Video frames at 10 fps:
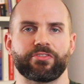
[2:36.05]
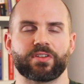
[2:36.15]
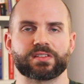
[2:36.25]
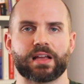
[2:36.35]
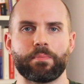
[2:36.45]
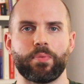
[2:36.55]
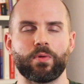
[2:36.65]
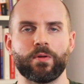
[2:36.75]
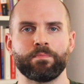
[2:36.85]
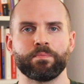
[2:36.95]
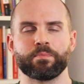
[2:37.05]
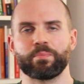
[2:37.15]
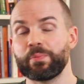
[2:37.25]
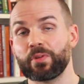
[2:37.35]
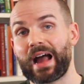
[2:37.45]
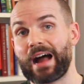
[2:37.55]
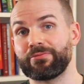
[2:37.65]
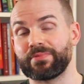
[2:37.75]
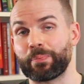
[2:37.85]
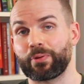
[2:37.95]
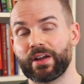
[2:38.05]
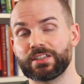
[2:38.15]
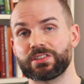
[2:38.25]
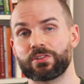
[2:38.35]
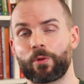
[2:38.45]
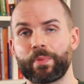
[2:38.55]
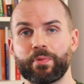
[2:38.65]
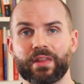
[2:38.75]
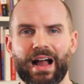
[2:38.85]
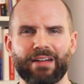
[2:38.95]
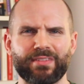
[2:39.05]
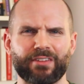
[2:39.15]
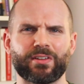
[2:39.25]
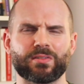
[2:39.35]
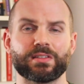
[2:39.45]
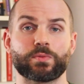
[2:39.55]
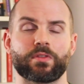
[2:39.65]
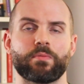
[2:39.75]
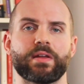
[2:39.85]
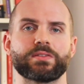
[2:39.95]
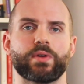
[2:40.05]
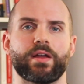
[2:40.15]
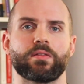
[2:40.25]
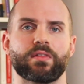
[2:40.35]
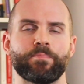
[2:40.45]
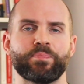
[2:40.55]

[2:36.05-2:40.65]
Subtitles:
For example, people that have depression or people that have difficulties with their mental health